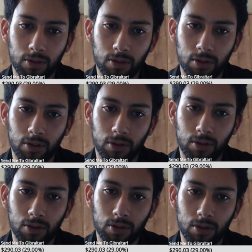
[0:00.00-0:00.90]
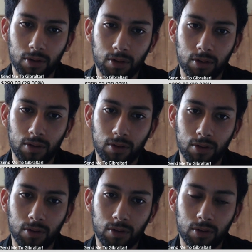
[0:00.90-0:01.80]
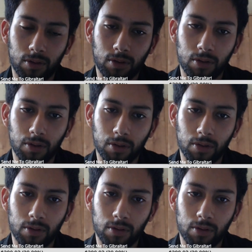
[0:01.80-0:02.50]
Nobody speaks.